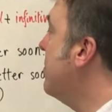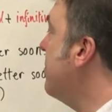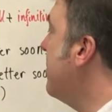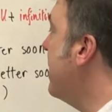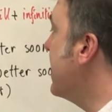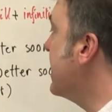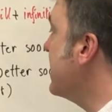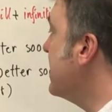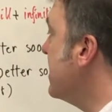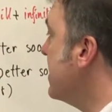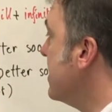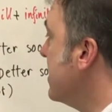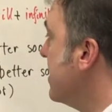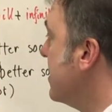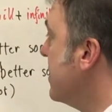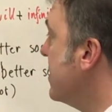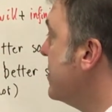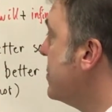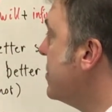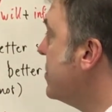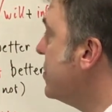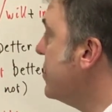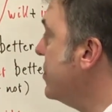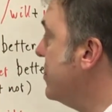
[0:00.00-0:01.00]
better
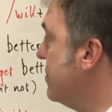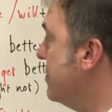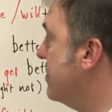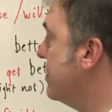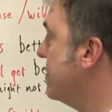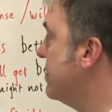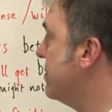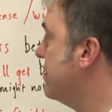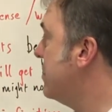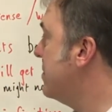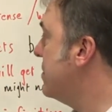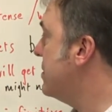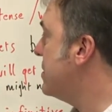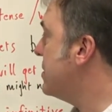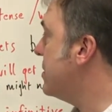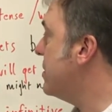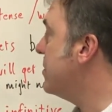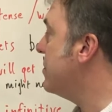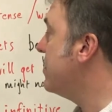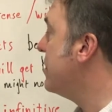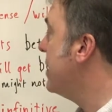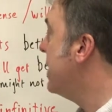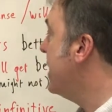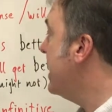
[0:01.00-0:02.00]
soon.
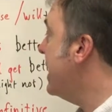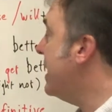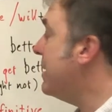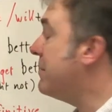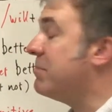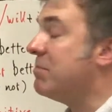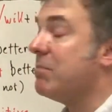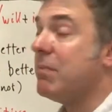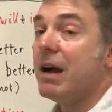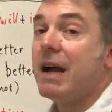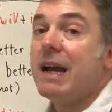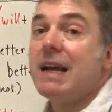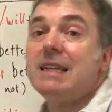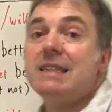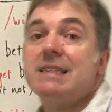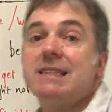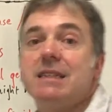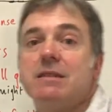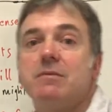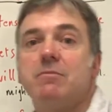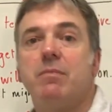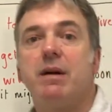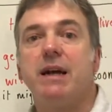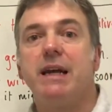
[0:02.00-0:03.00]
So it might
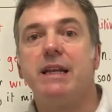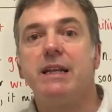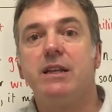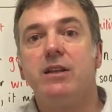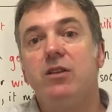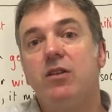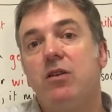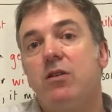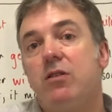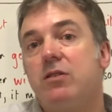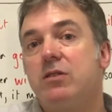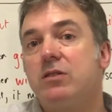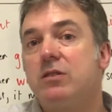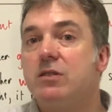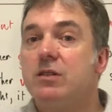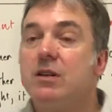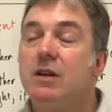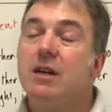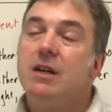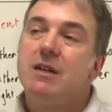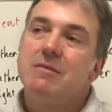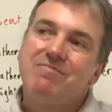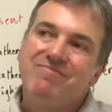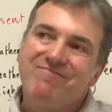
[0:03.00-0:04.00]
not,
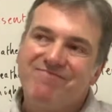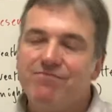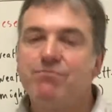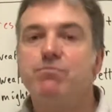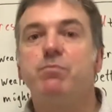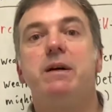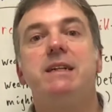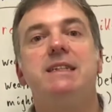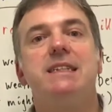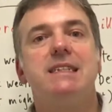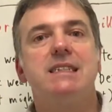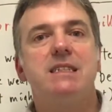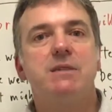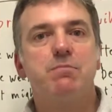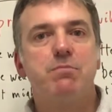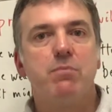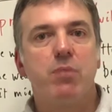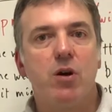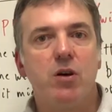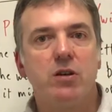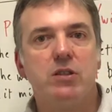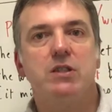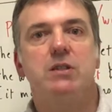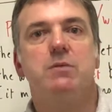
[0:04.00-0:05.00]
but it's
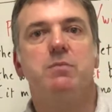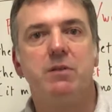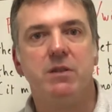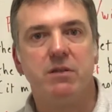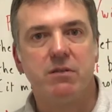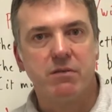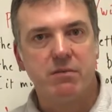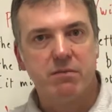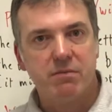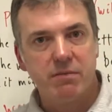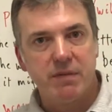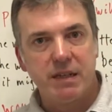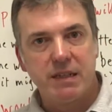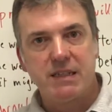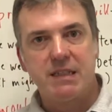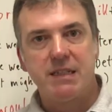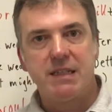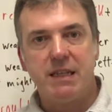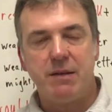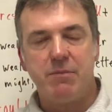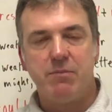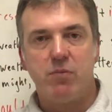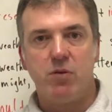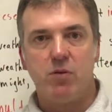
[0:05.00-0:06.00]
possible. That's
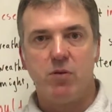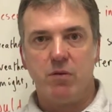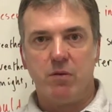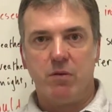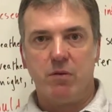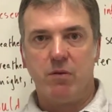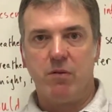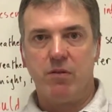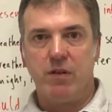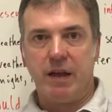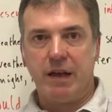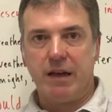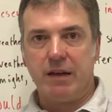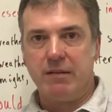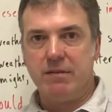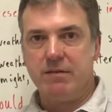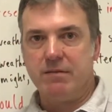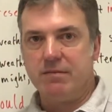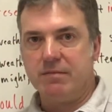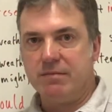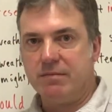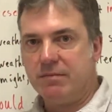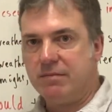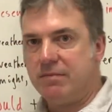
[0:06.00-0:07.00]
the important thing.
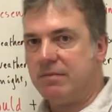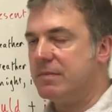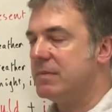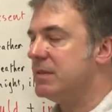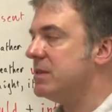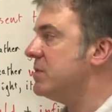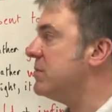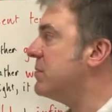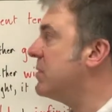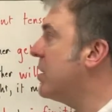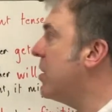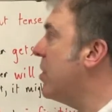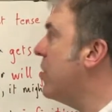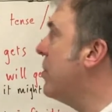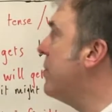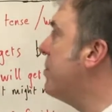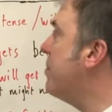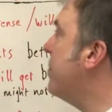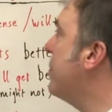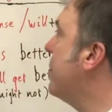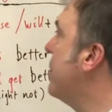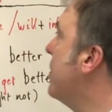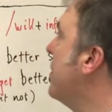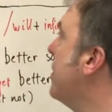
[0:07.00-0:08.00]
So with hope